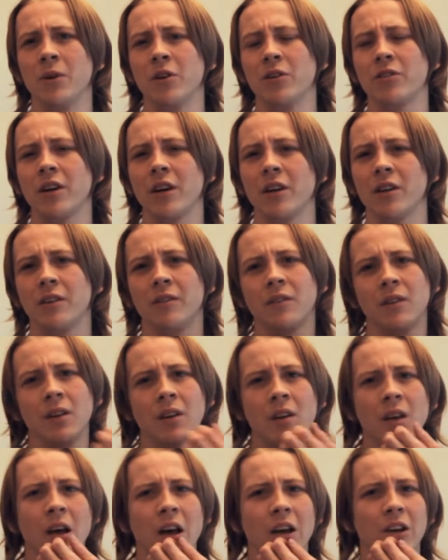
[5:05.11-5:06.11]
We just kind of,
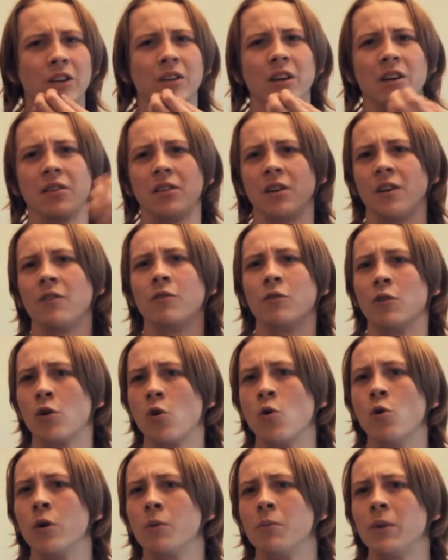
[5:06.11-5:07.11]
I just kind of said,
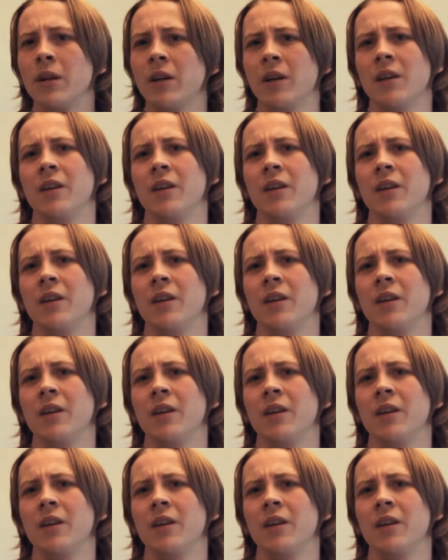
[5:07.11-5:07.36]
record me.